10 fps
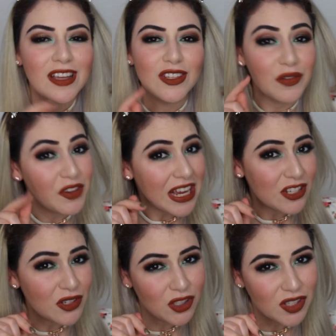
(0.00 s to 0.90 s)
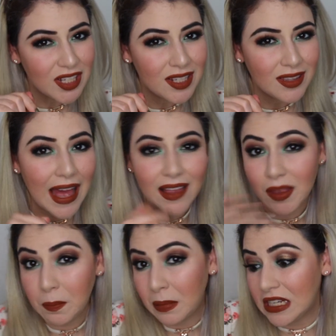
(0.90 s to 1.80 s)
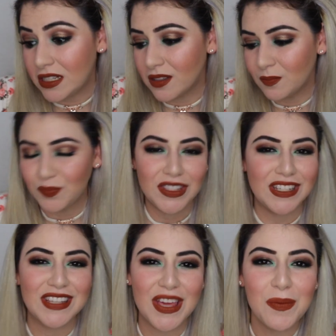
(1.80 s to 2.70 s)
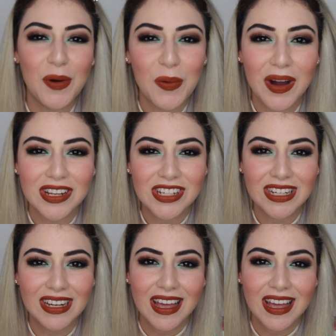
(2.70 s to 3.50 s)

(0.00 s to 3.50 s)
So if you guys are interested in that, then please just keep on watching,